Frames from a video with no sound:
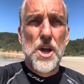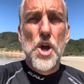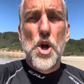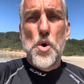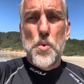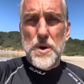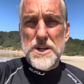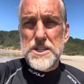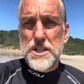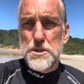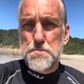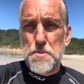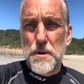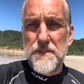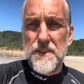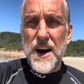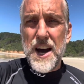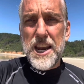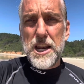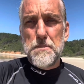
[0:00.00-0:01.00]
which is
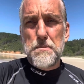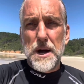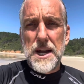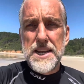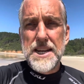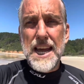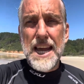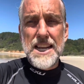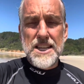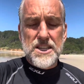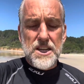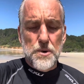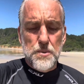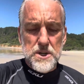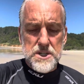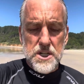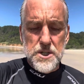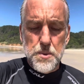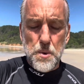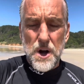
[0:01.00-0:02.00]
provided by nature, which
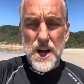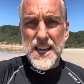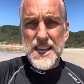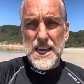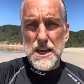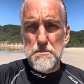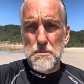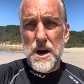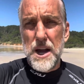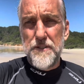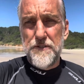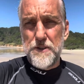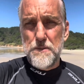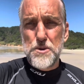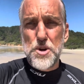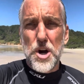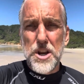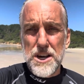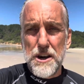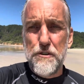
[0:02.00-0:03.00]
is why I get mine from
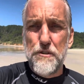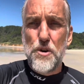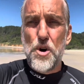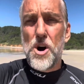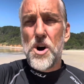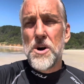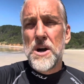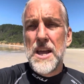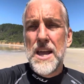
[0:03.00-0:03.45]
cod liver oil,